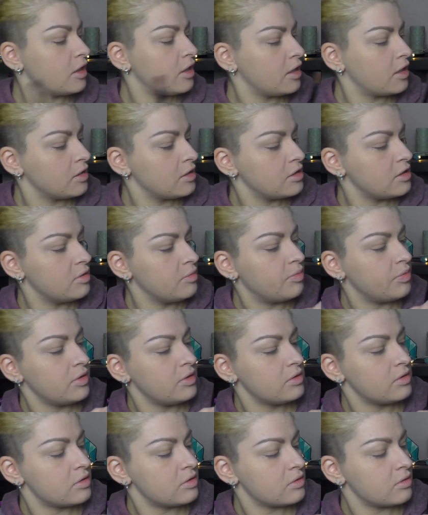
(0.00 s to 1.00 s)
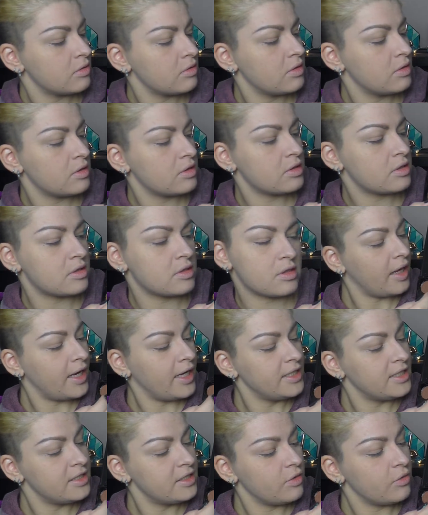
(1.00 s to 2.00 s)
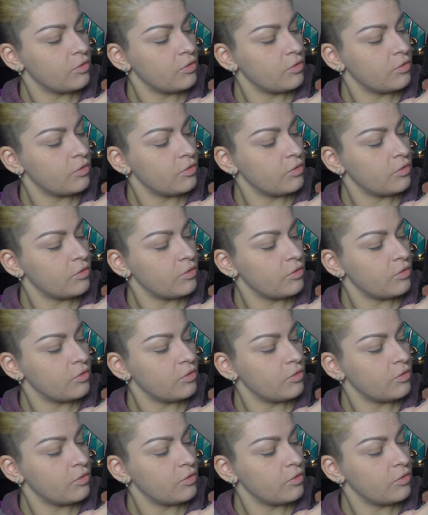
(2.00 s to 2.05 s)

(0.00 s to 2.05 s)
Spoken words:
and dip into this light